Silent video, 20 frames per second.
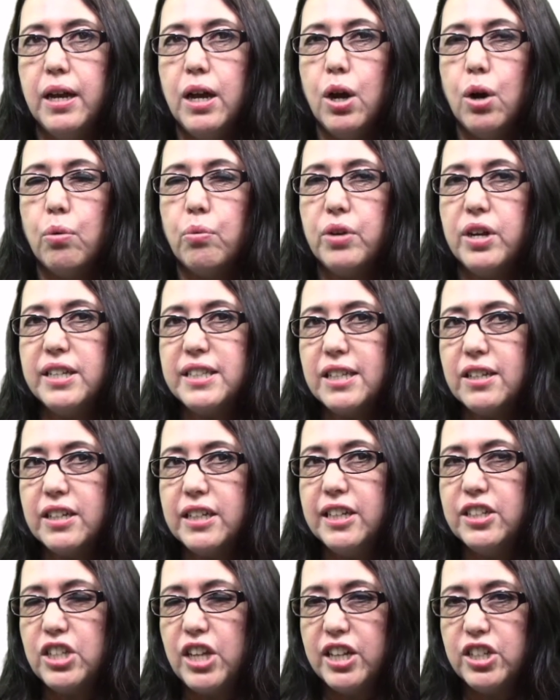We're also going to
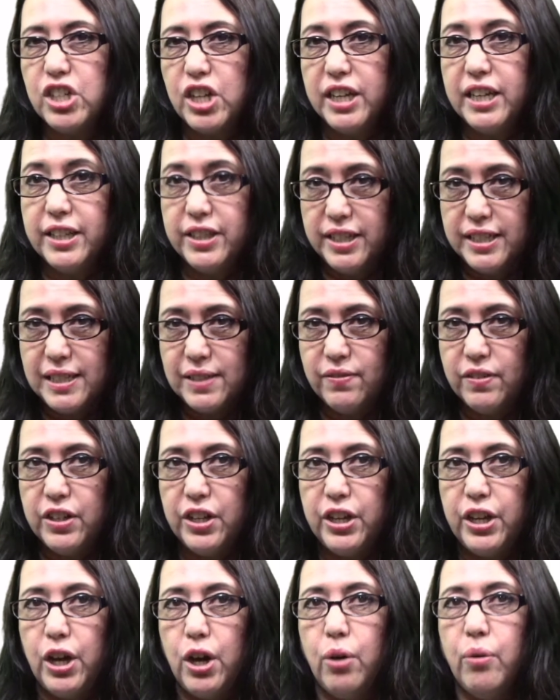touch on in this
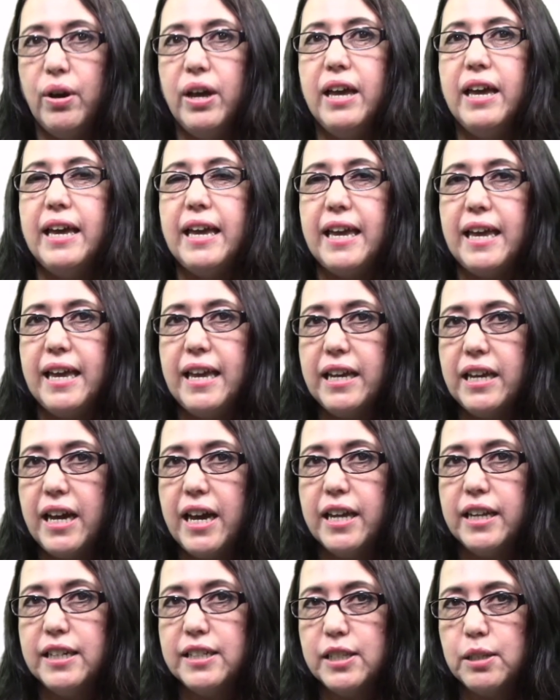video
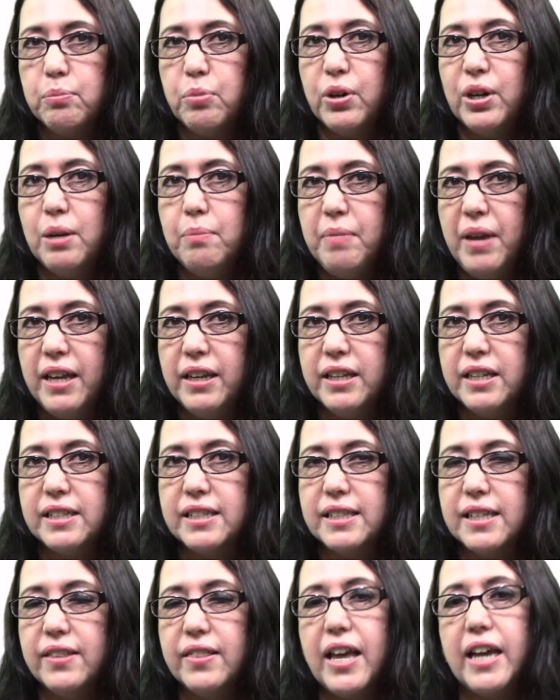in-kind support and maintenance,
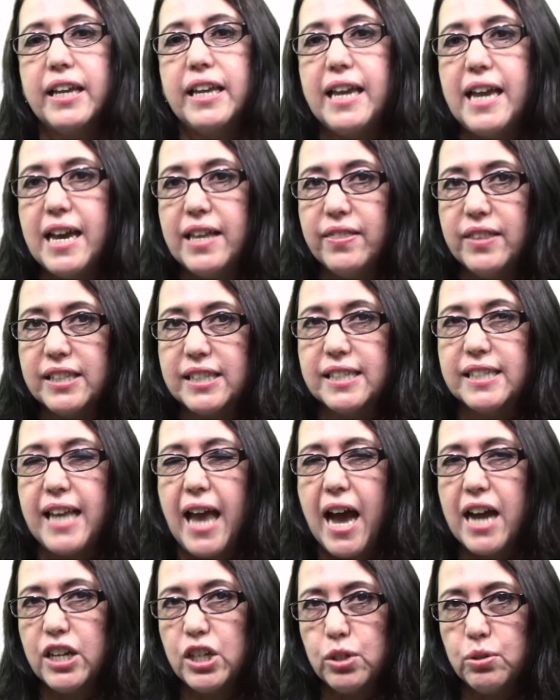and again this is the
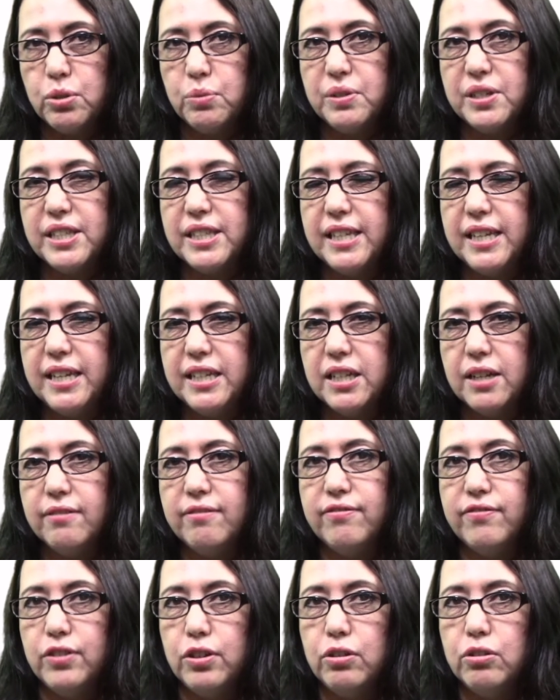actual receipt of
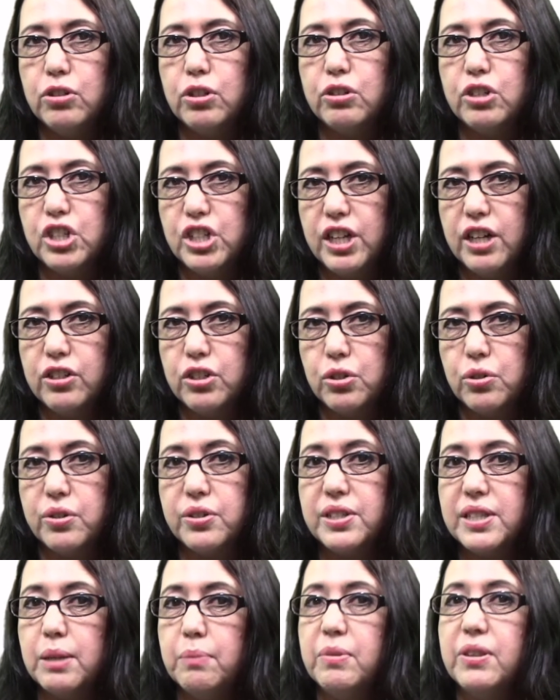food or shelter or
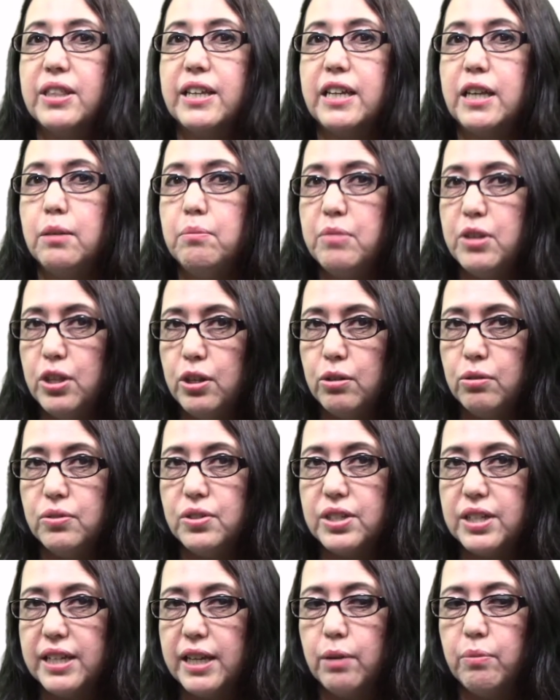something that can be used
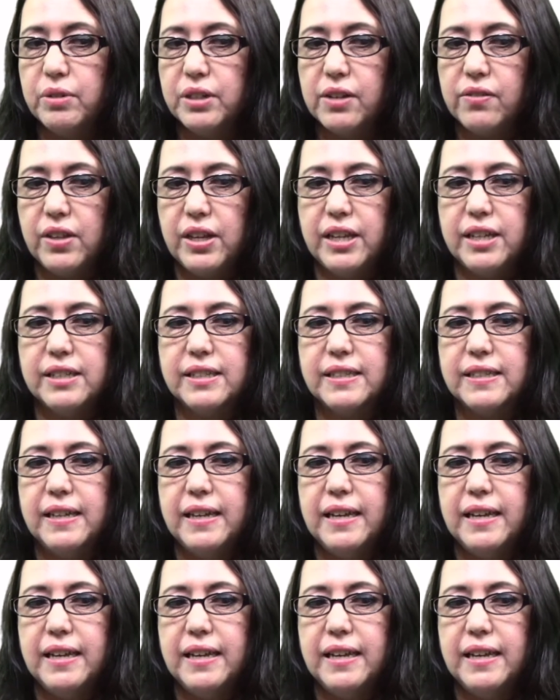to get one of these,